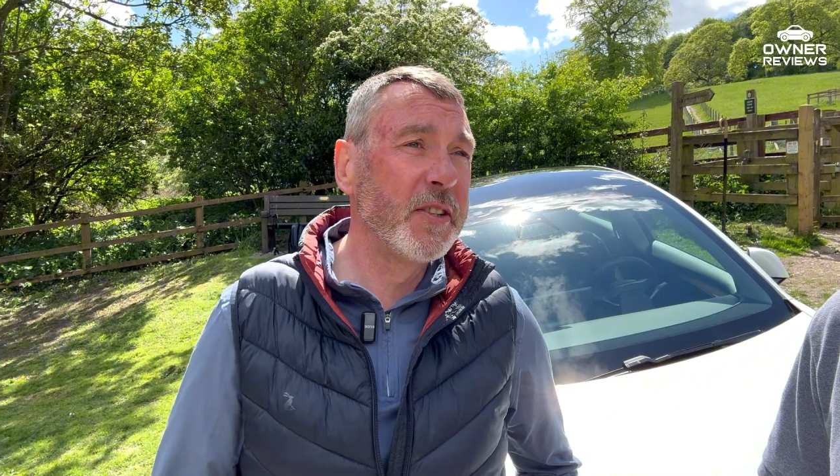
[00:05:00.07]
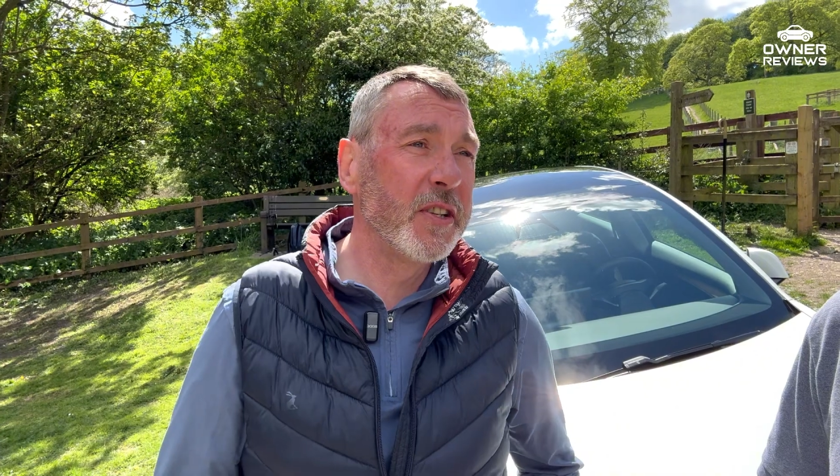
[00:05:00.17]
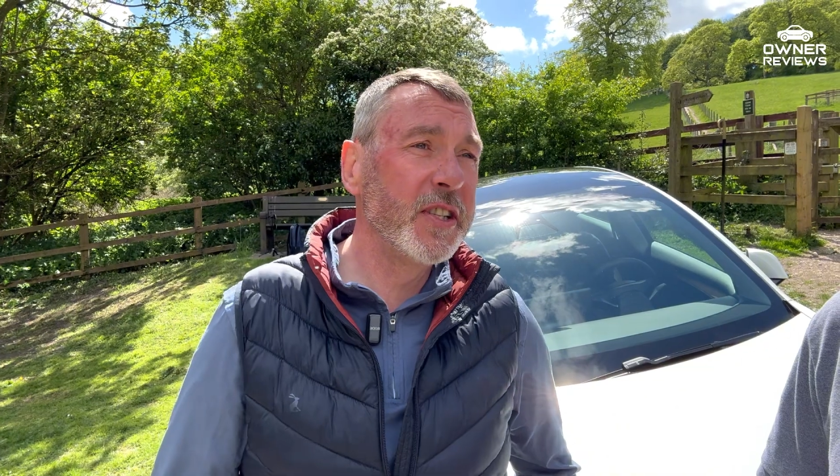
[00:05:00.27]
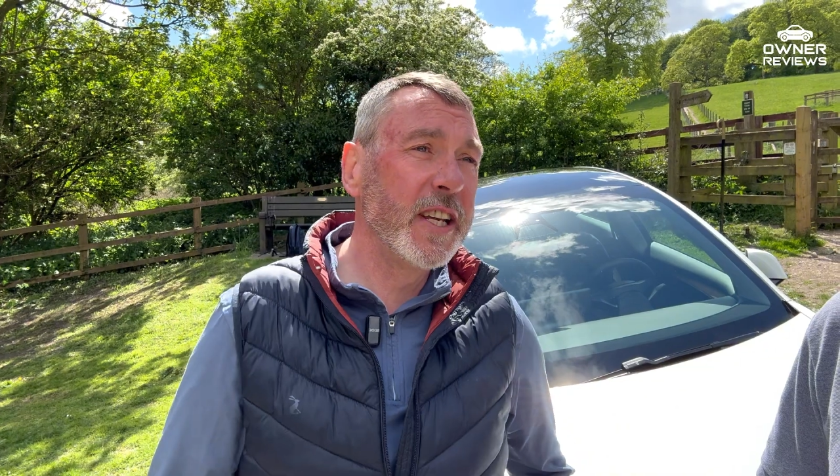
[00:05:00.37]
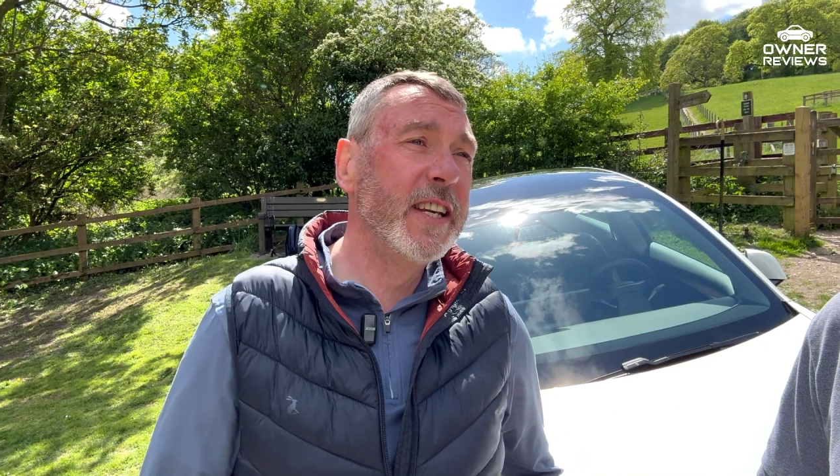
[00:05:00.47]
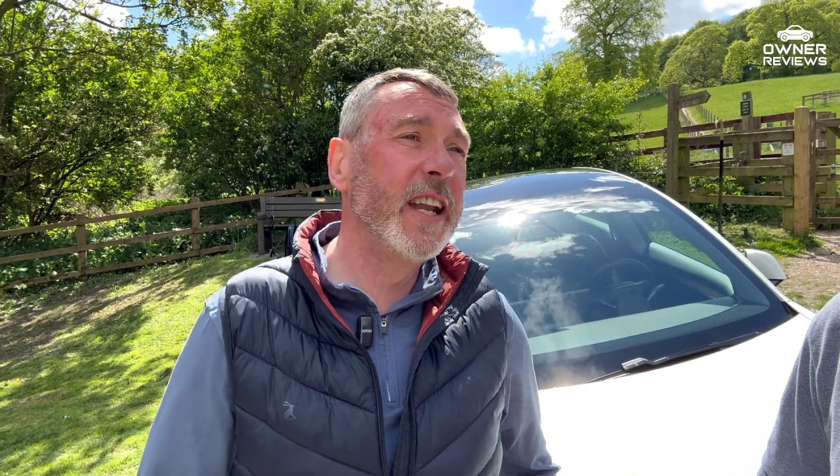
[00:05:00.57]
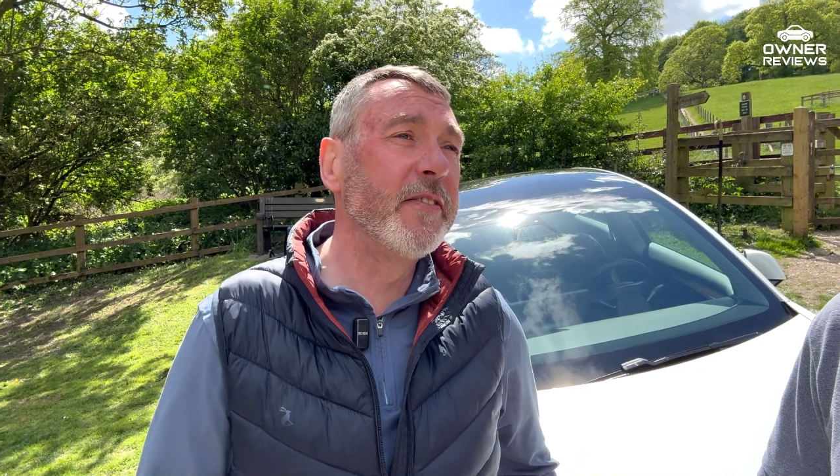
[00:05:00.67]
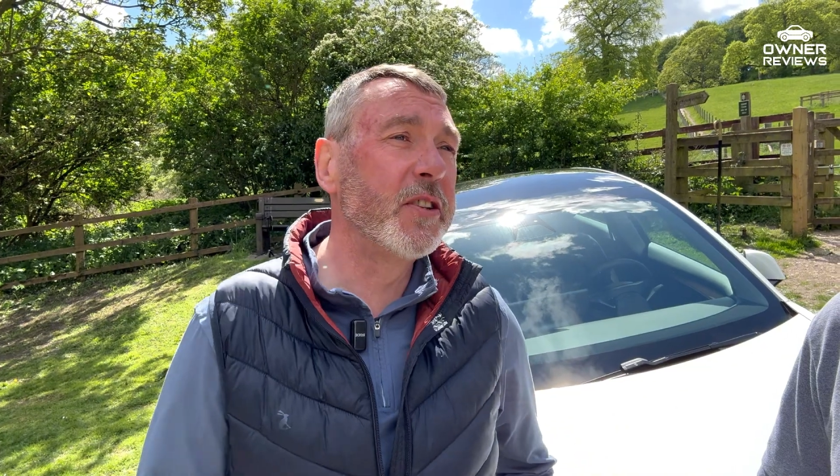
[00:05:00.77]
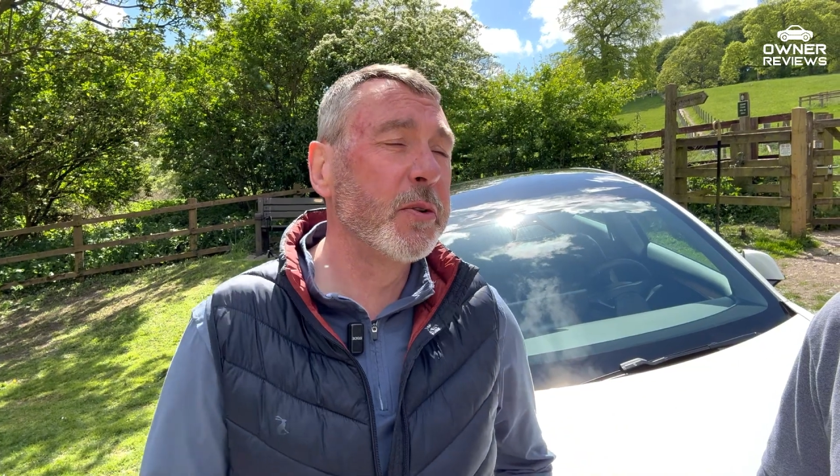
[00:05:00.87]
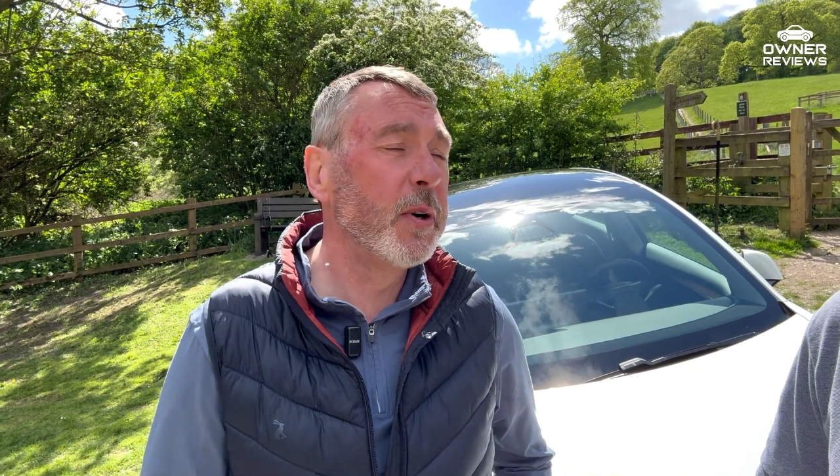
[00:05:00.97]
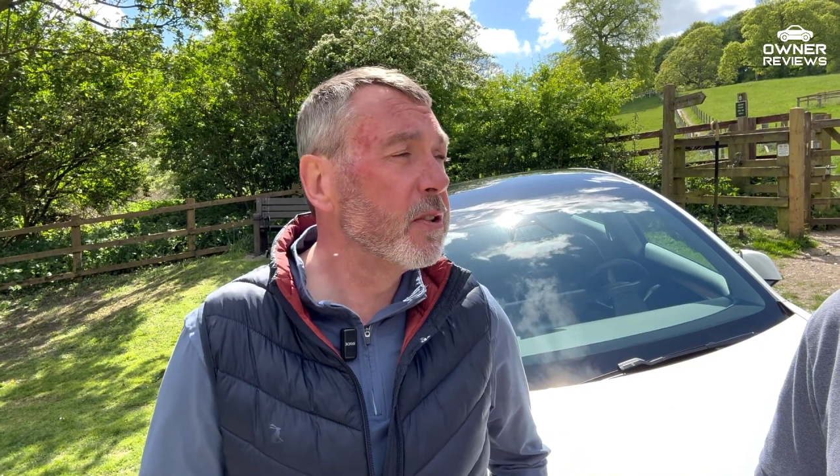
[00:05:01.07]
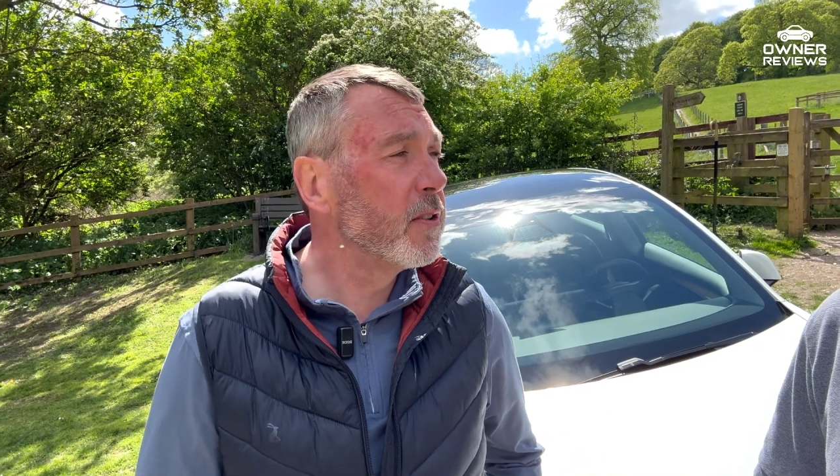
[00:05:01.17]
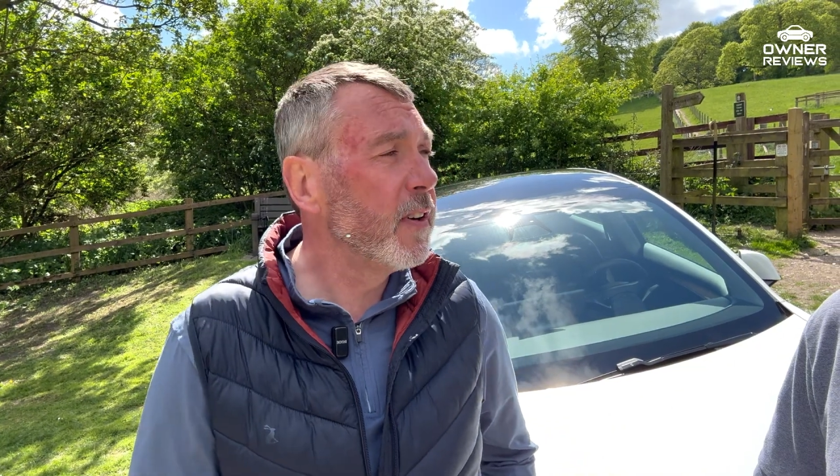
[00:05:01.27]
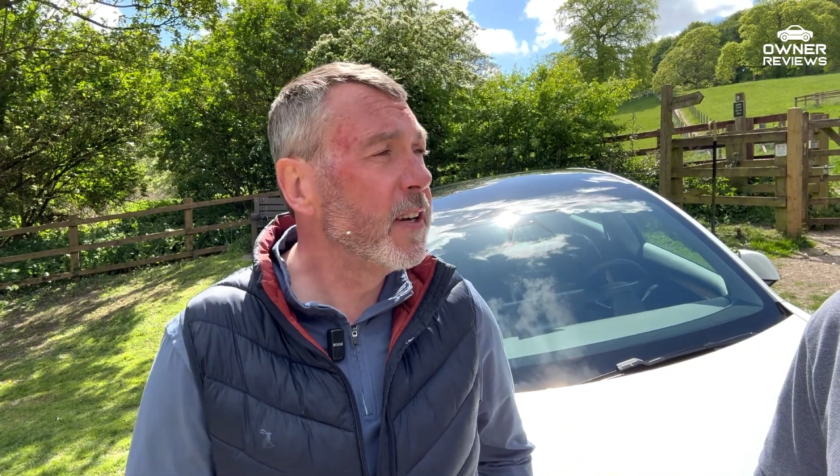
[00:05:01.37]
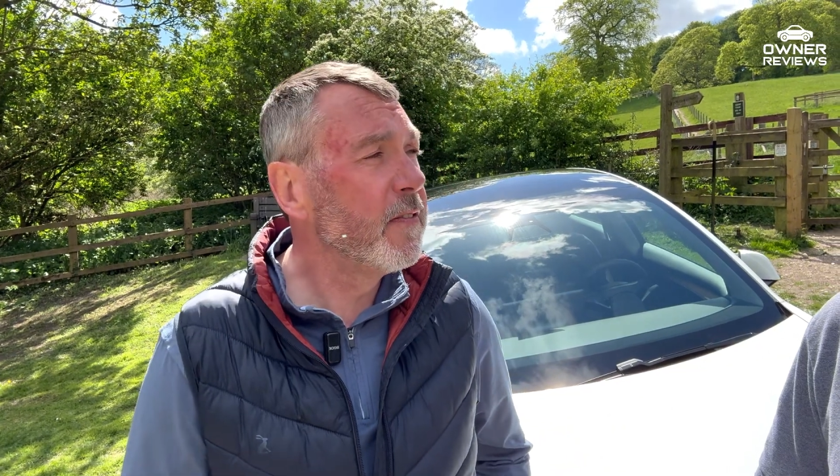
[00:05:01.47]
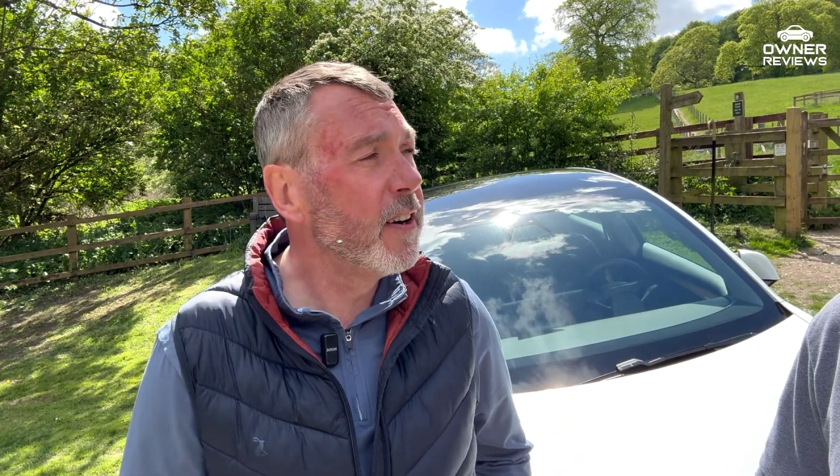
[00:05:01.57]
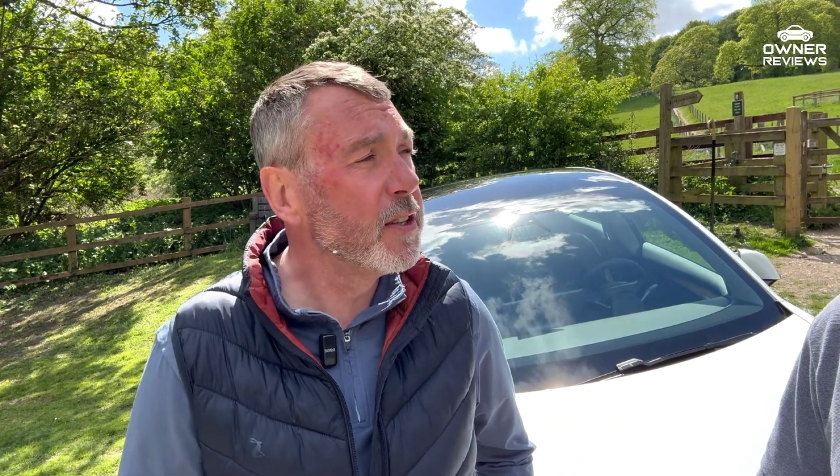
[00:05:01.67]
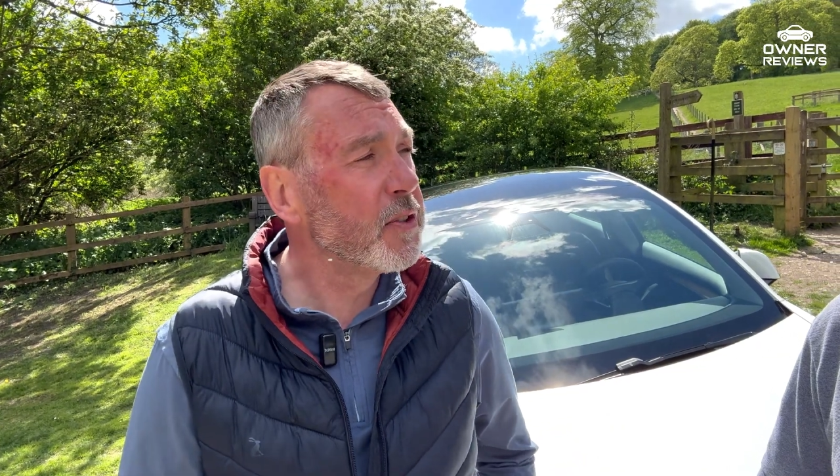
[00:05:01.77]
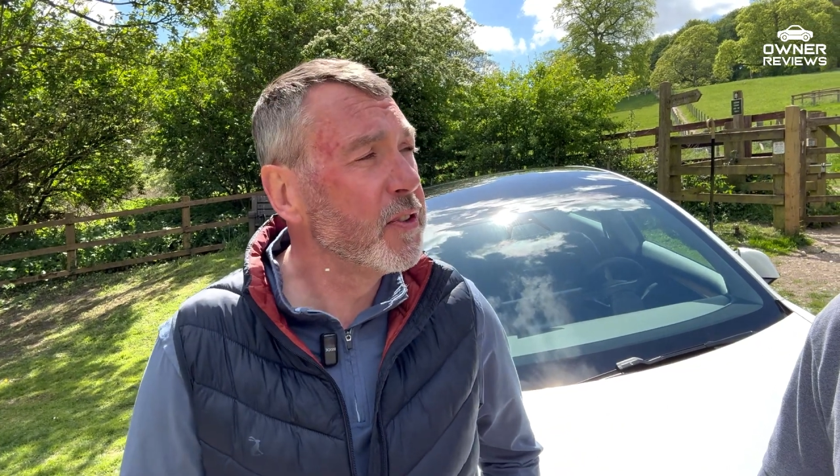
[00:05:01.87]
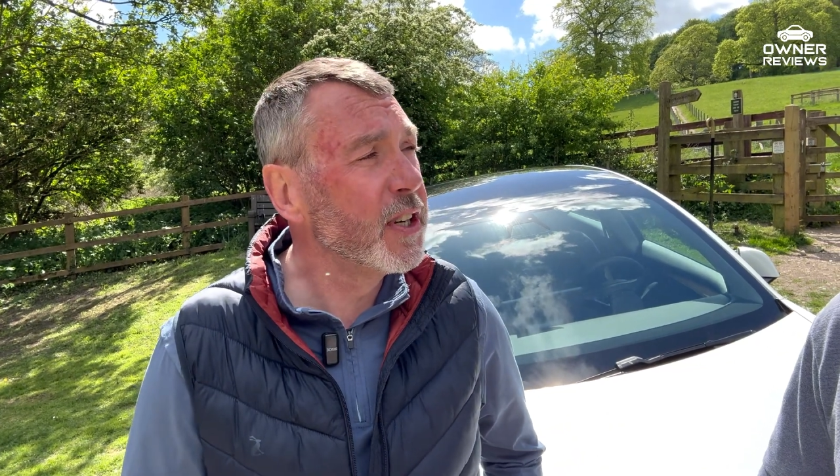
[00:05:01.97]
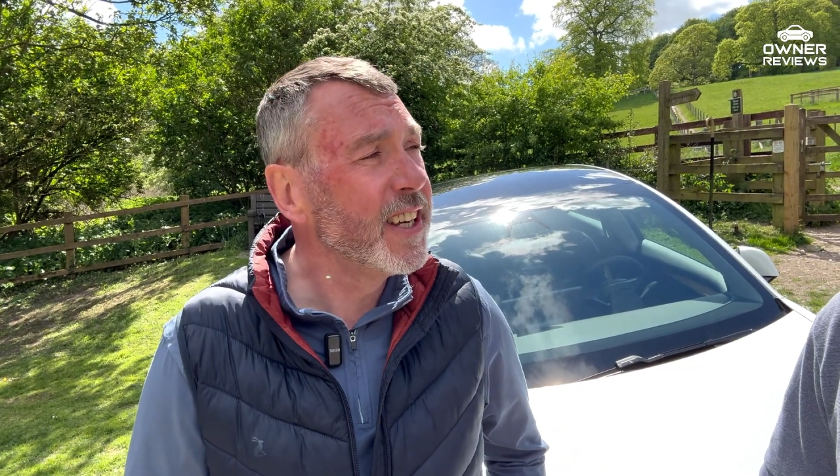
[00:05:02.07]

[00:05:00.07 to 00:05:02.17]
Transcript: said, you're never too old to find farts funny.